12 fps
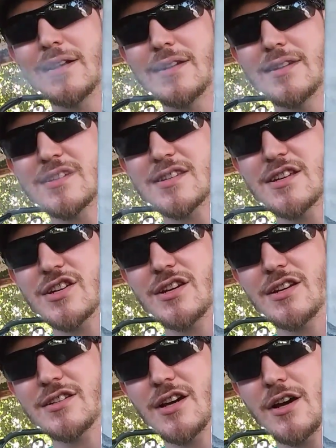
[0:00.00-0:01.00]
Decision
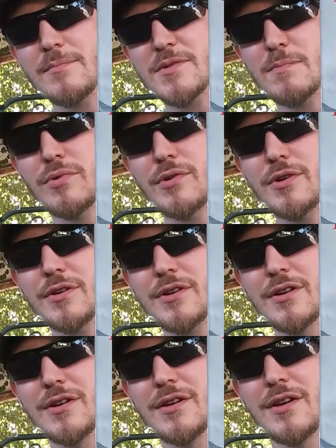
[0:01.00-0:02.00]
at Tom's Brook.
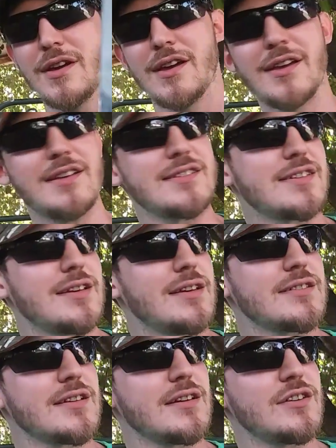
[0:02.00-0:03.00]
And it
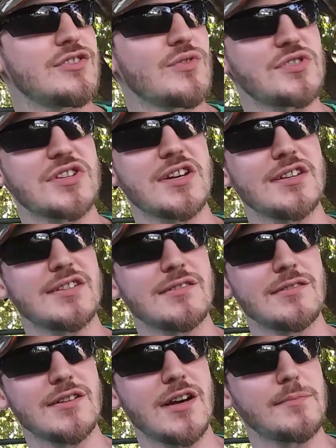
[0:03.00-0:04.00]
says George
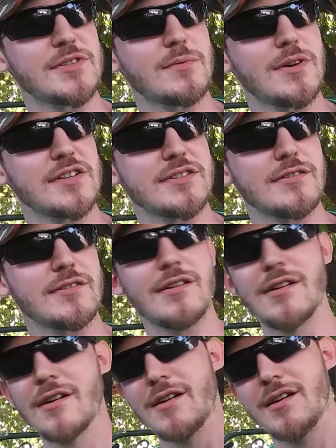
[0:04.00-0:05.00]
Custer, Thomas Rosser,
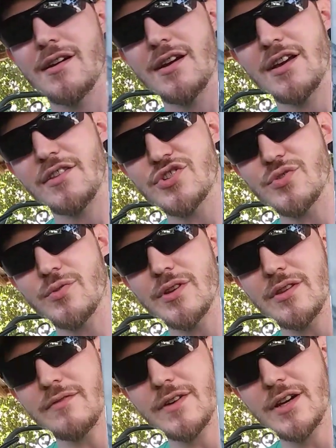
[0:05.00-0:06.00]
and The Joy of
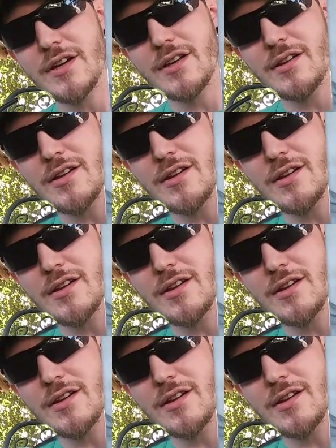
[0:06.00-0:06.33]
the Fight.